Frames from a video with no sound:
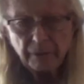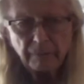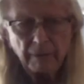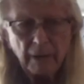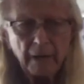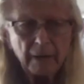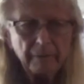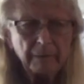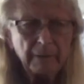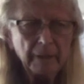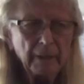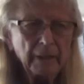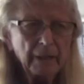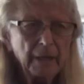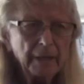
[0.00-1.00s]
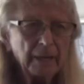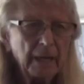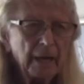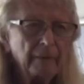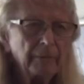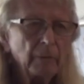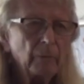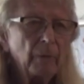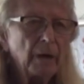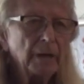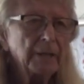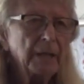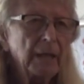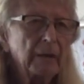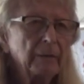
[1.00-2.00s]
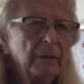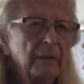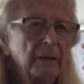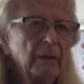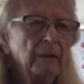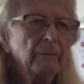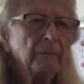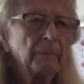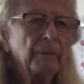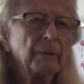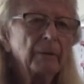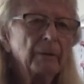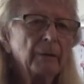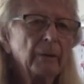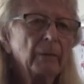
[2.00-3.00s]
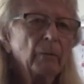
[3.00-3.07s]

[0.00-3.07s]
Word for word: survive, and you have to watch out for